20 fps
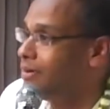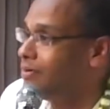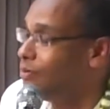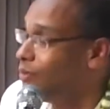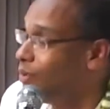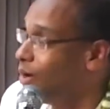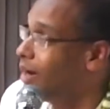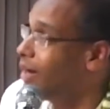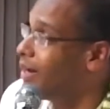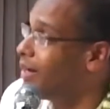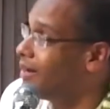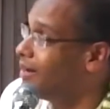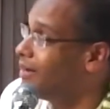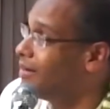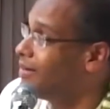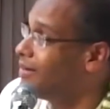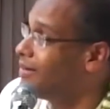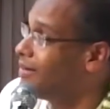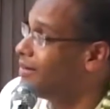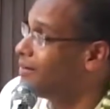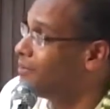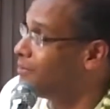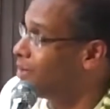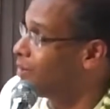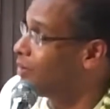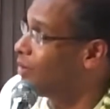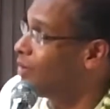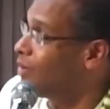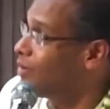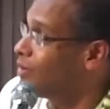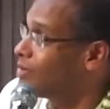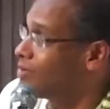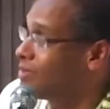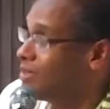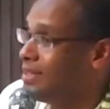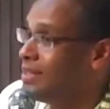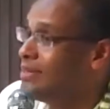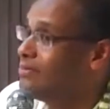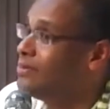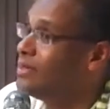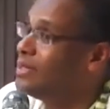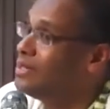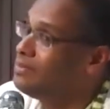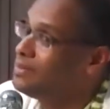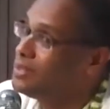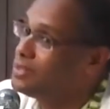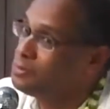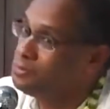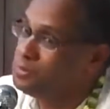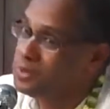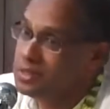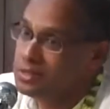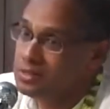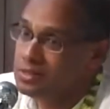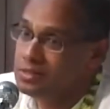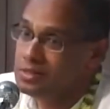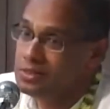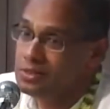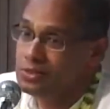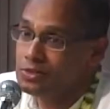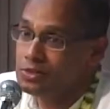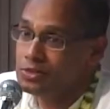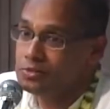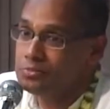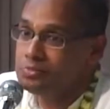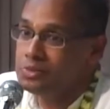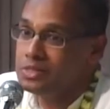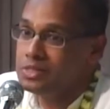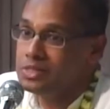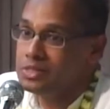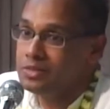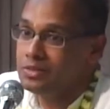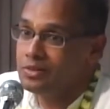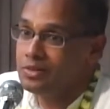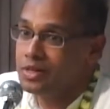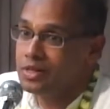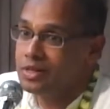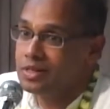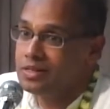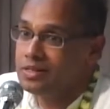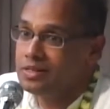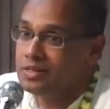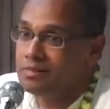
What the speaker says: Why? Because even if the speaker is not speaking correctly,